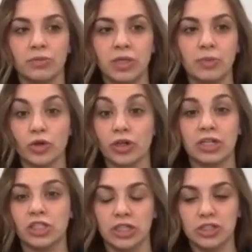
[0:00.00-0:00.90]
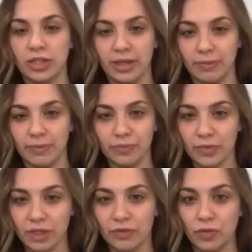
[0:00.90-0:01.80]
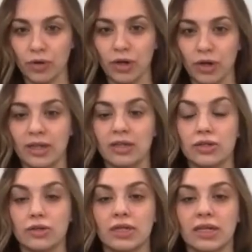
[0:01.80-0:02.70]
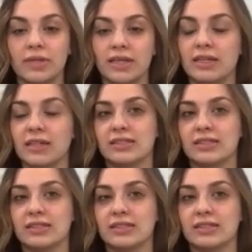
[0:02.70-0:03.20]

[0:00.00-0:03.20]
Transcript: people are going to judge them for it. You know what I mean? And it's